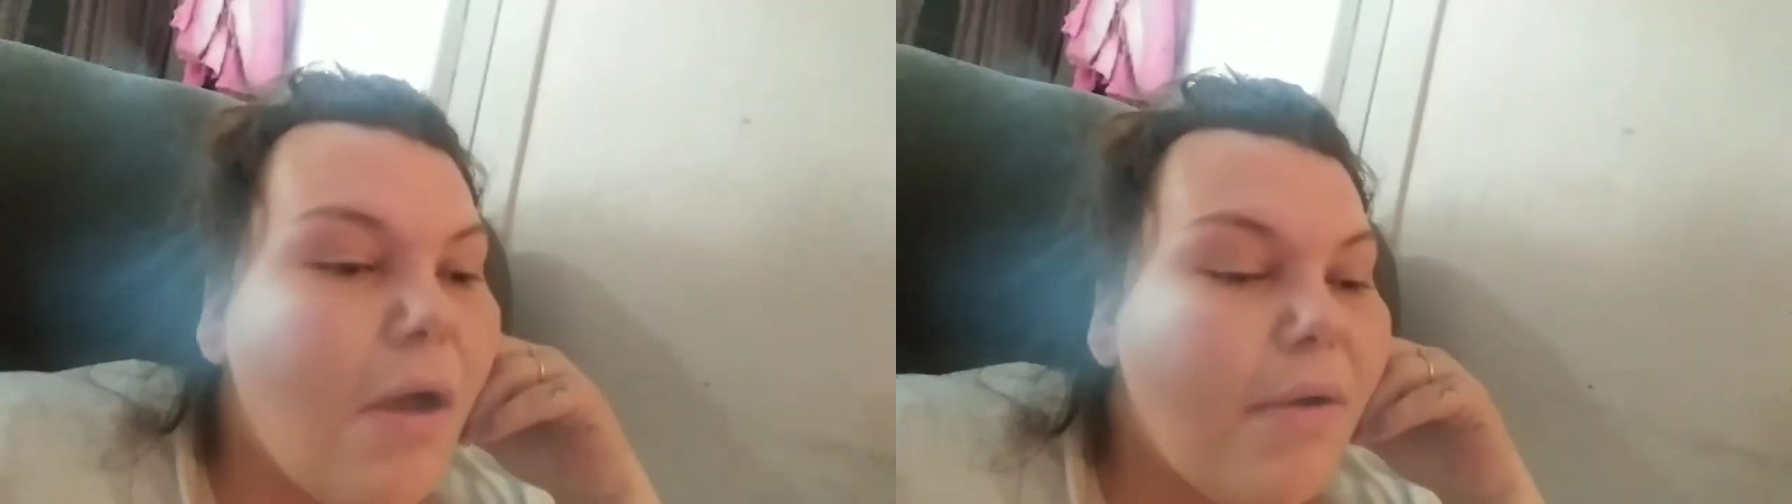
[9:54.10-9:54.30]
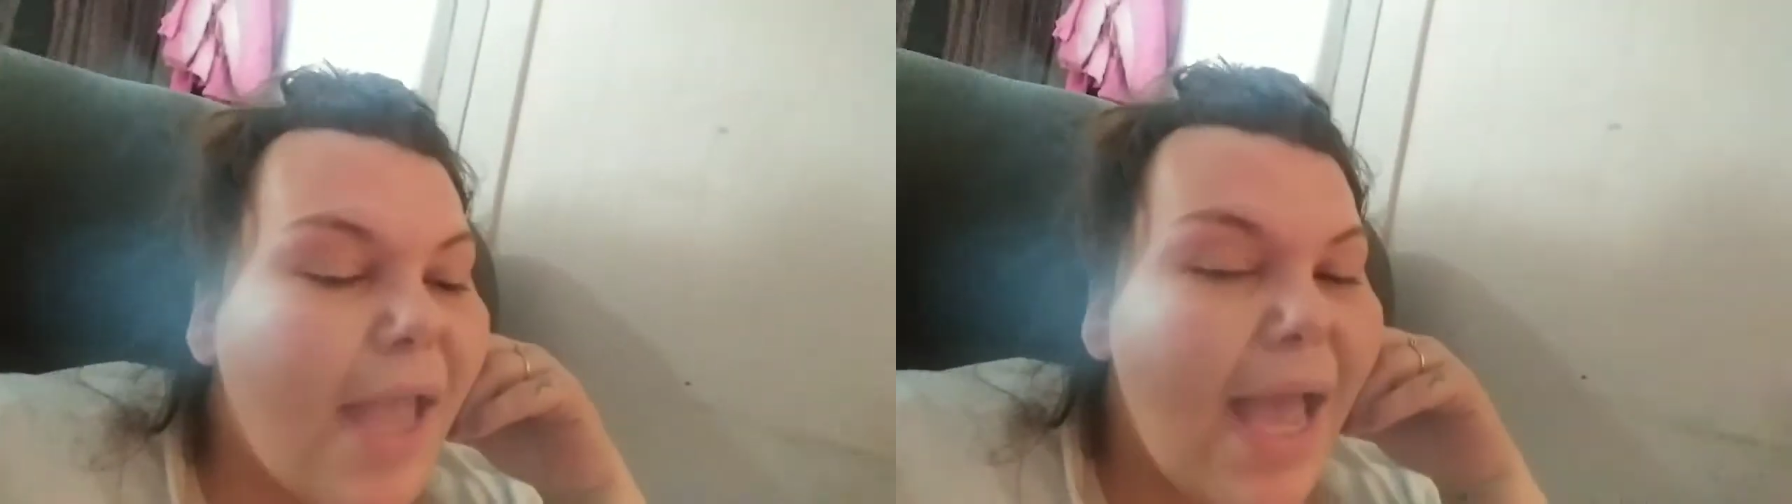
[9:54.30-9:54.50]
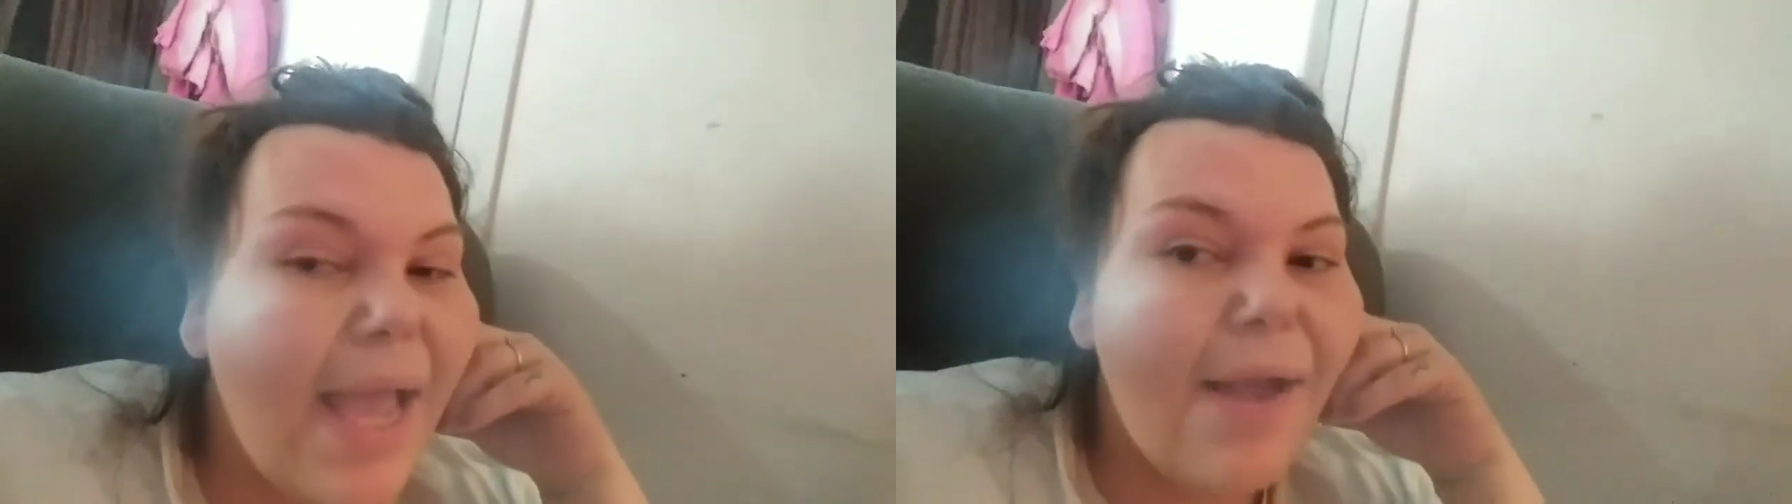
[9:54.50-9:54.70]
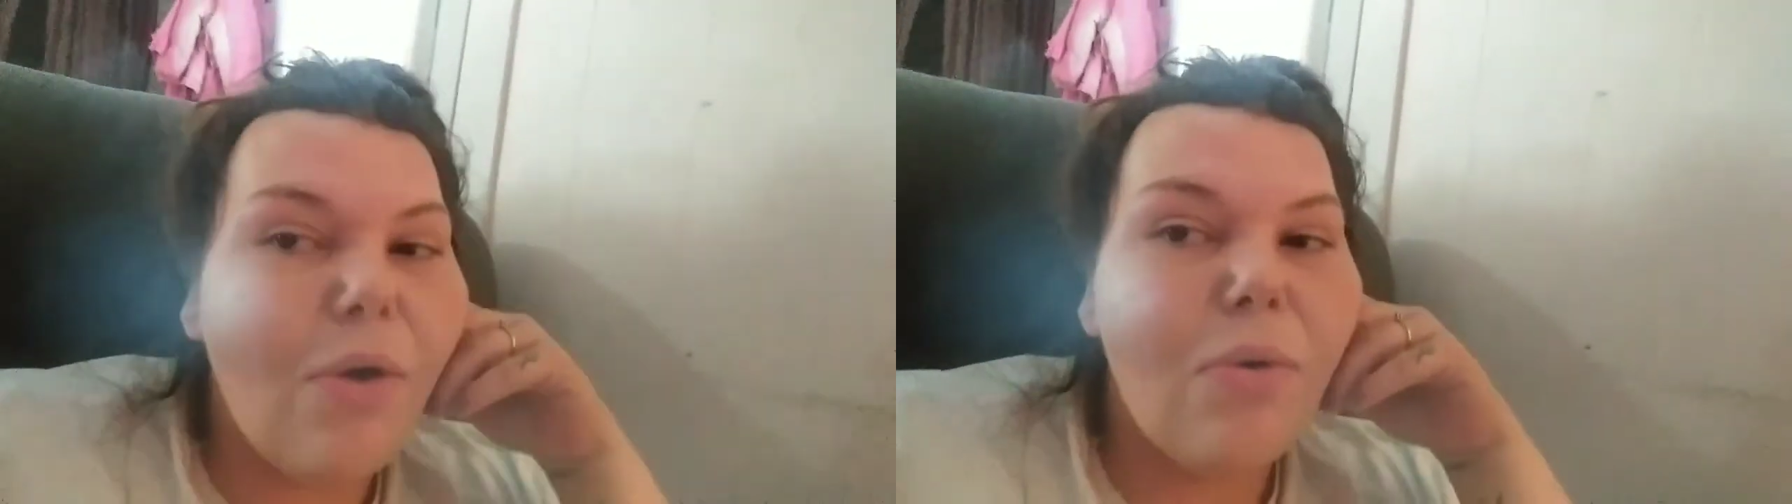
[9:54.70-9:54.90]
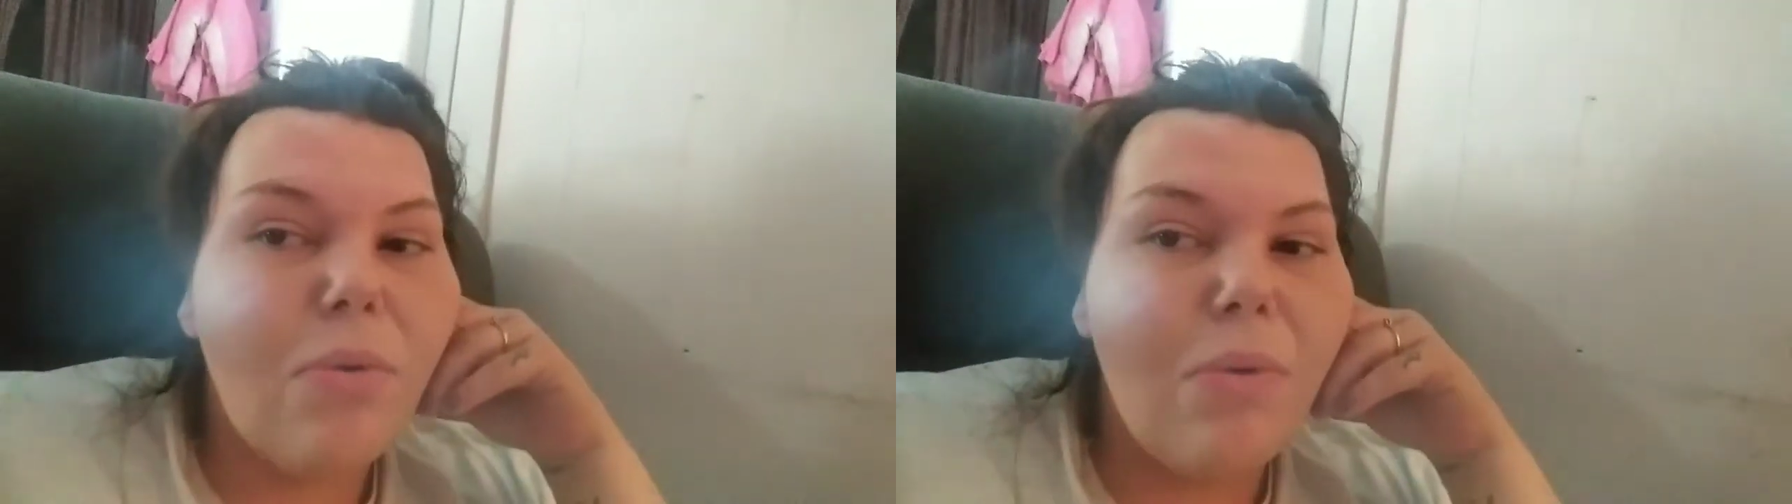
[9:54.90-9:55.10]
Okay,
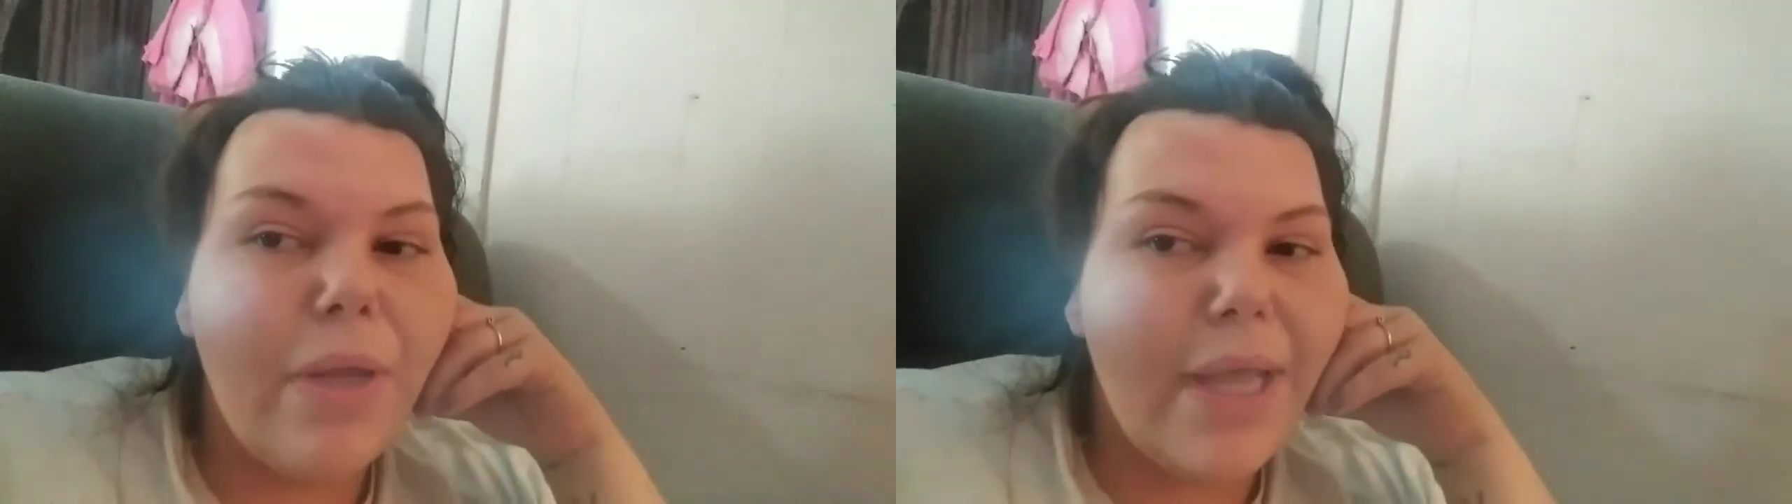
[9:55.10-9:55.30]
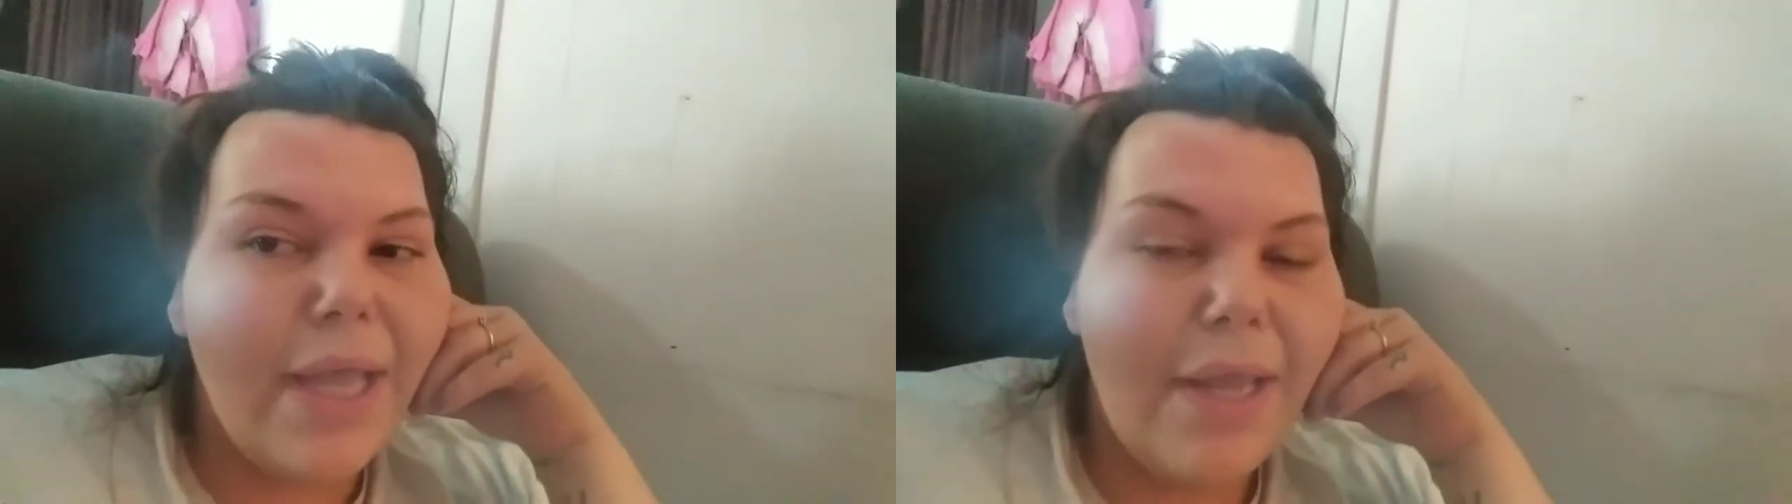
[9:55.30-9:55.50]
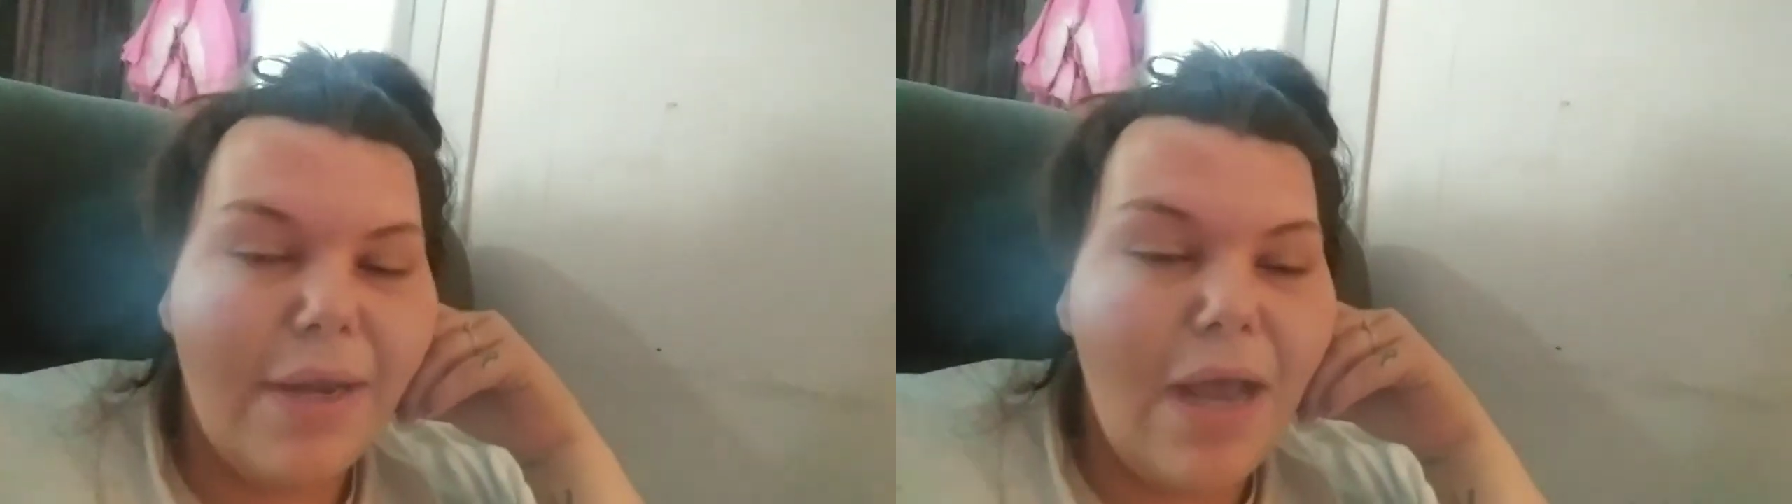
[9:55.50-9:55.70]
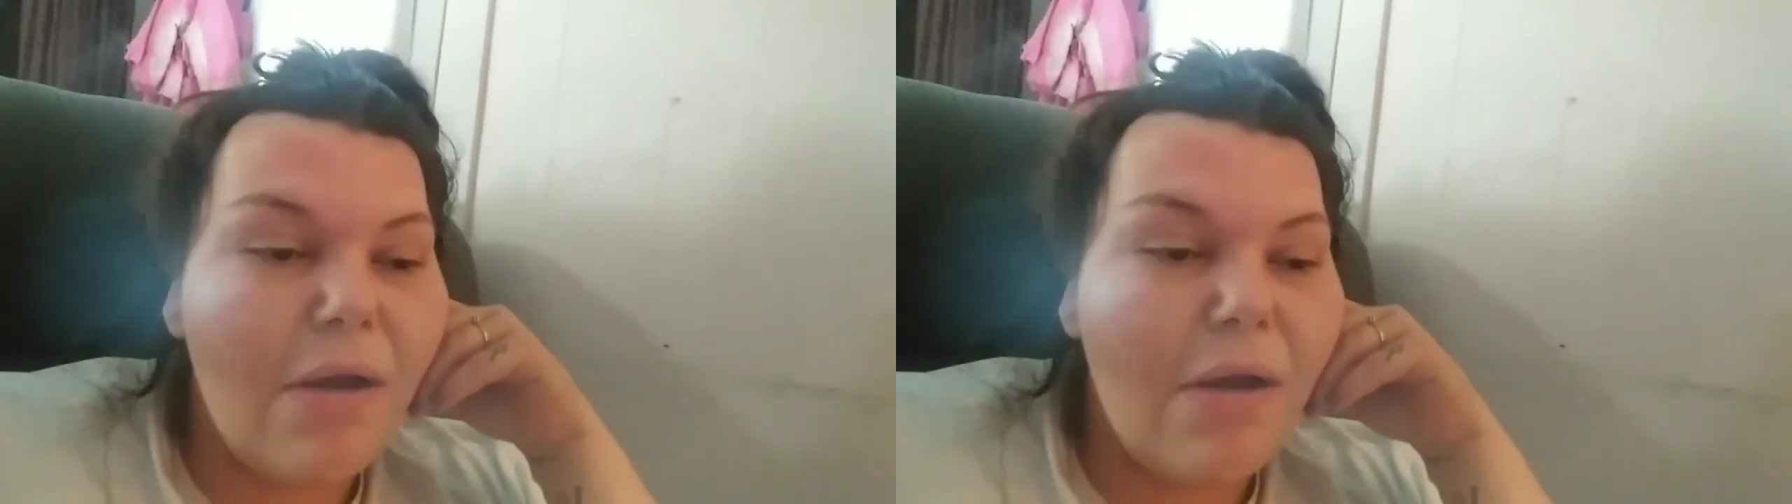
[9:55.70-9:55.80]
hold on.